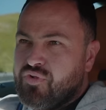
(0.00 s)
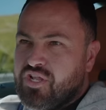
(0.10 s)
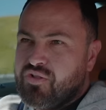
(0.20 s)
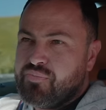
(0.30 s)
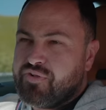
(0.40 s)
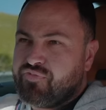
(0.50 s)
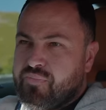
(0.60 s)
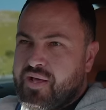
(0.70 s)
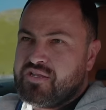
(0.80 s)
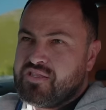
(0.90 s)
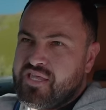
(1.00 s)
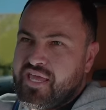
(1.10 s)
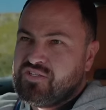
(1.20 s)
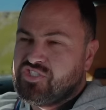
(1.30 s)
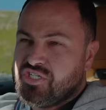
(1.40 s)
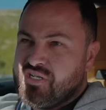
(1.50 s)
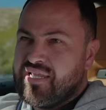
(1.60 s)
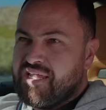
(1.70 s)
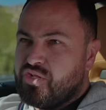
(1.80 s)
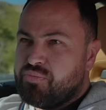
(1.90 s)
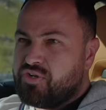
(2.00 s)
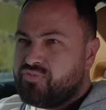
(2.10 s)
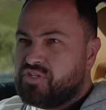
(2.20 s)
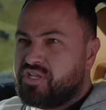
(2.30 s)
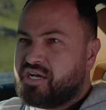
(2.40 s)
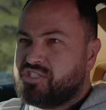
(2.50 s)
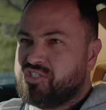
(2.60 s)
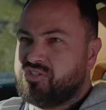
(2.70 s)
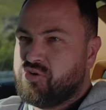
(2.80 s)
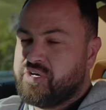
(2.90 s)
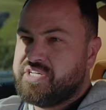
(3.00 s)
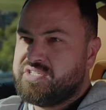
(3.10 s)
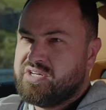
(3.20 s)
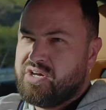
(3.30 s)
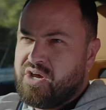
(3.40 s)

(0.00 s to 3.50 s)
little bit from under the engine, little bit of induction noise,